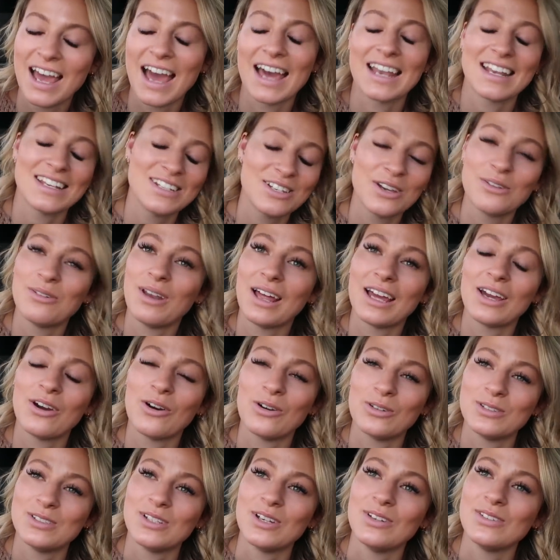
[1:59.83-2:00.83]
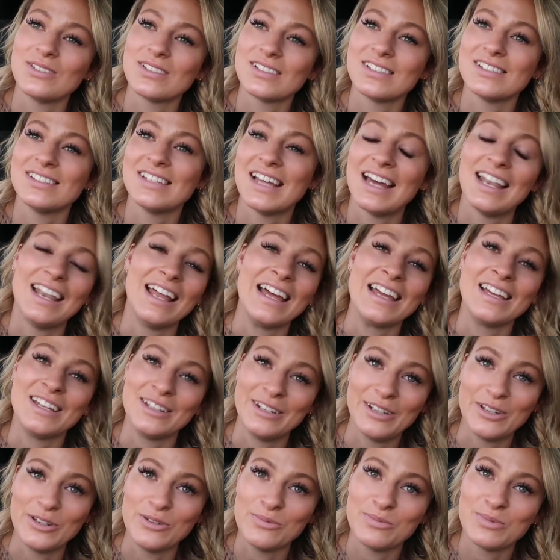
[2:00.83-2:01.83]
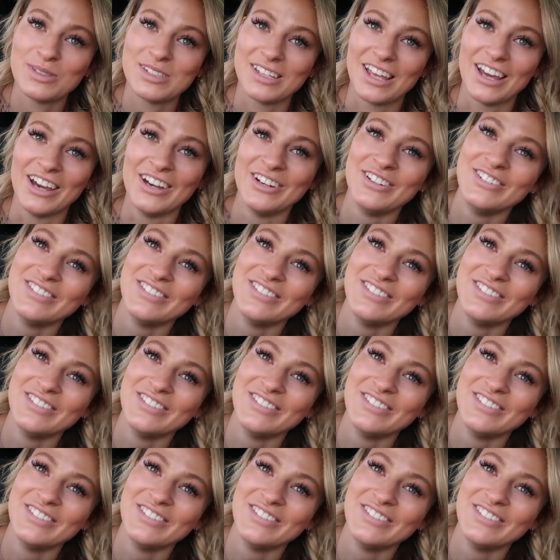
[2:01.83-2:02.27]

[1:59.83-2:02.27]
And I don't like hot oats because they're like gloop. So